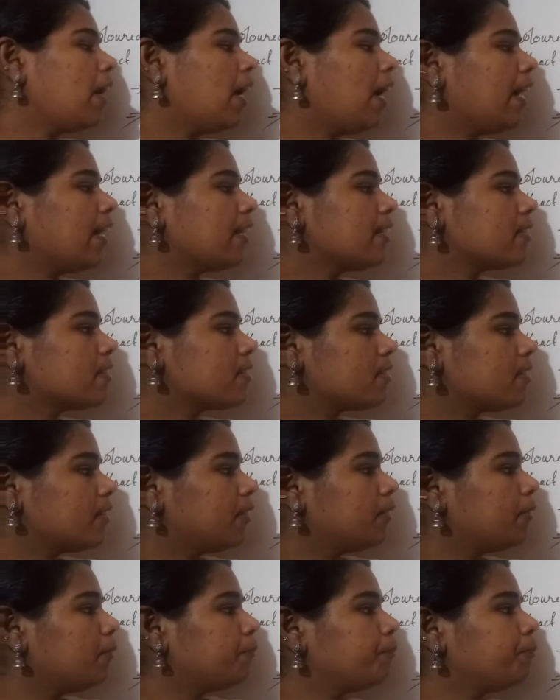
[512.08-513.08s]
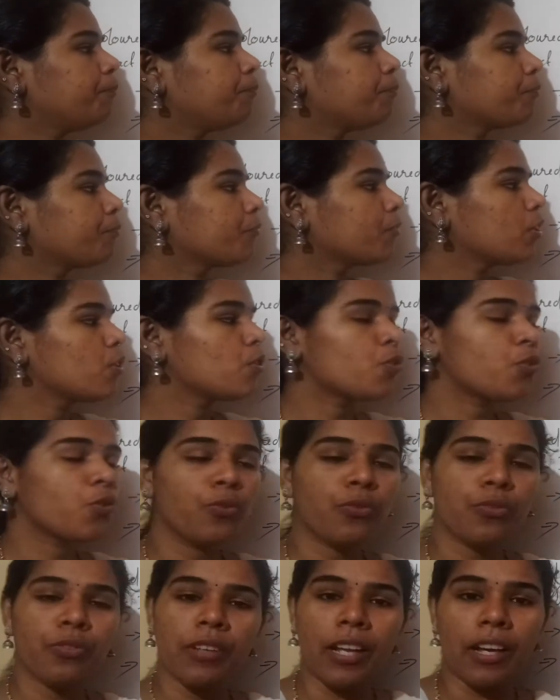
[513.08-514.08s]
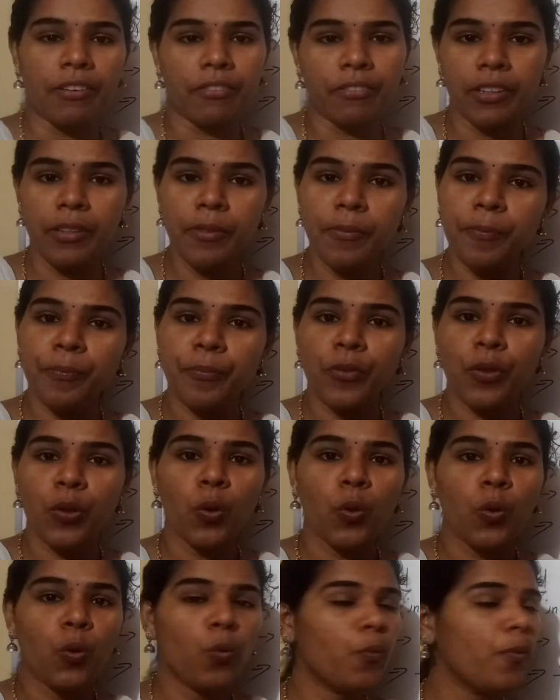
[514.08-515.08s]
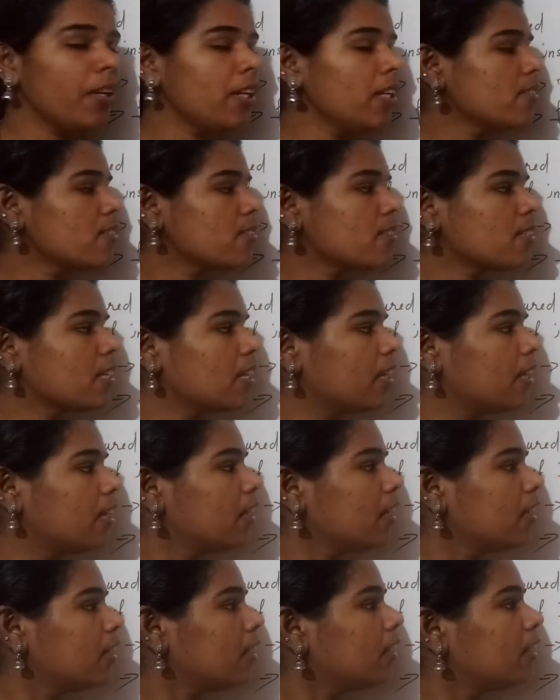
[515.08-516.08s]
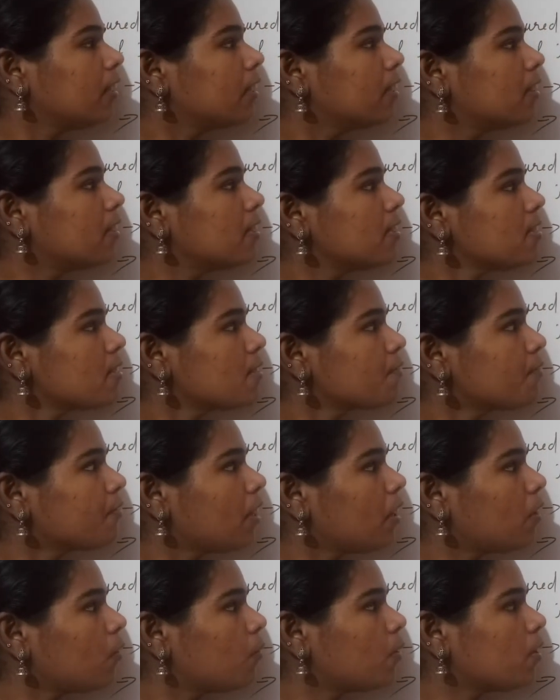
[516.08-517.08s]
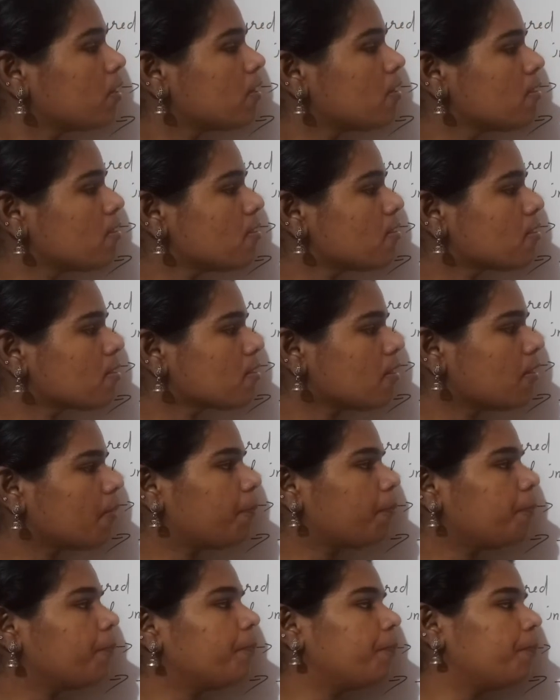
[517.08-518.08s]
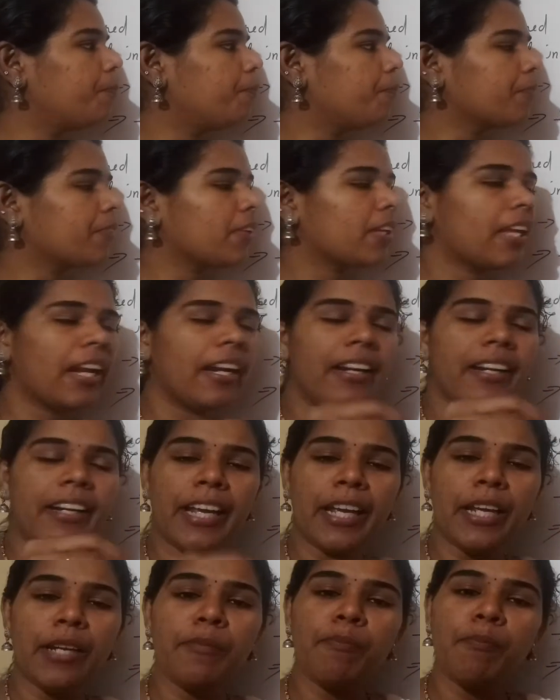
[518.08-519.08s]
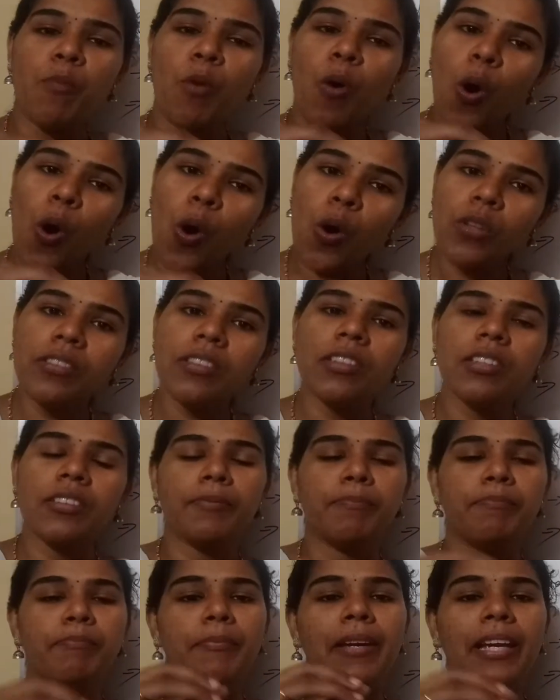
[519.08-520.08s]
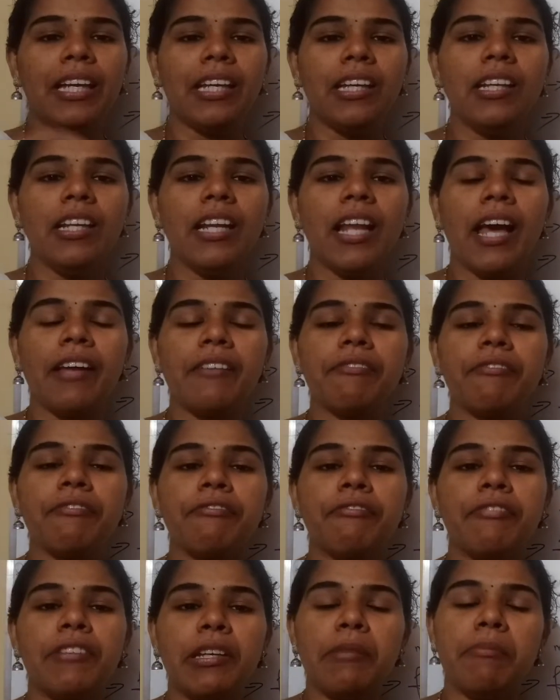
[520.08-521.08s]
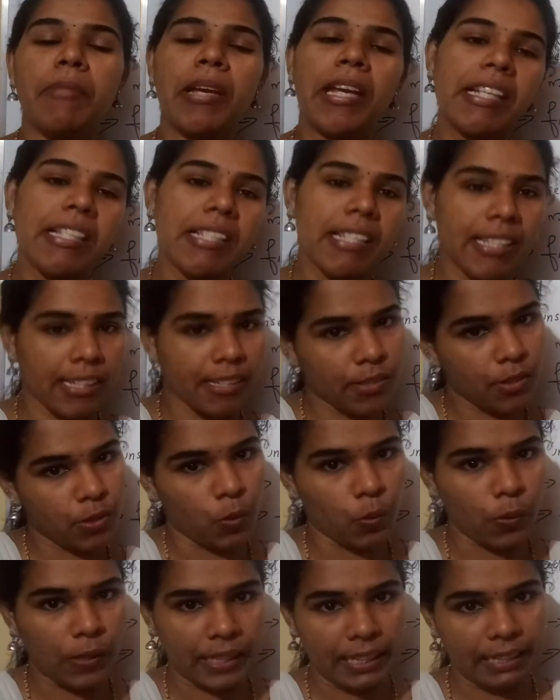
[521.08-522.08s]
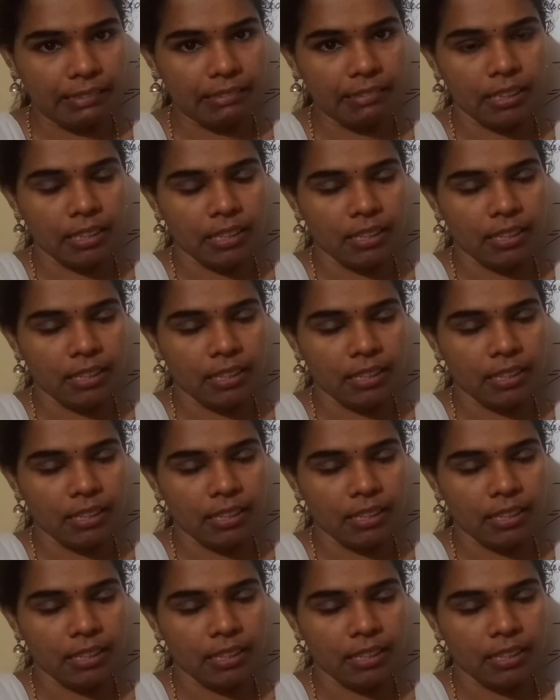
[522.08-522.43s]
and shoe flower, we see these flowers contain both male and female sex organ.